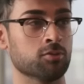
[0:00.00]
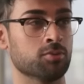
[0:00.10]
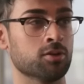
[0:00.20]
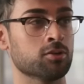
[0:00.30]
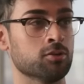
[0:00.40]

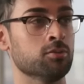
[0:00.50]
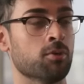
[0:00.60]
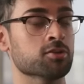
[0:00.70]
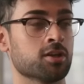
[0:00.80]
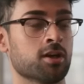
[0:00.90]
Yeah, you know, you were
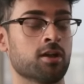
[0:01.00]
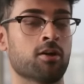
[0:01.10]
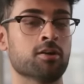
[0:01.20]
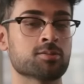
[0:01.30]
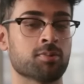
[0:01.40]
mostly an
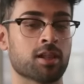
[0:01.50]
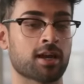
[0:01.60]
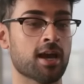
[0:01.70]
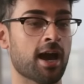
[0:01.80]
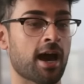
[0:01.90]
artist, but
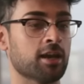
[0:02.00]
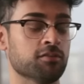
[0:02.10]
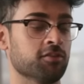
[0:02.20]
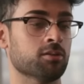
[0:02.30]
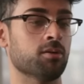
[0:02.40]
like, how do
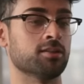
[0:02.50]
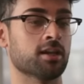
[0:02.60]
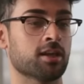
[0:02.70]
you feel about that?